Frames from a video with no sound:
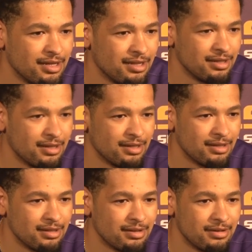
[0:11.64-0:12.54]

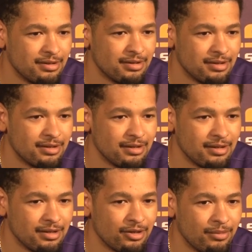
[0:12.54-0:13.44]

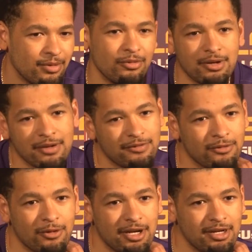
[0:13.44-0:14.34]
But we're
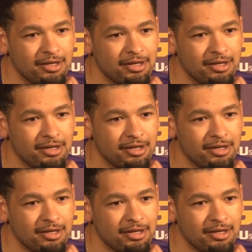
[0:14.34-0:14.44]
definitely ready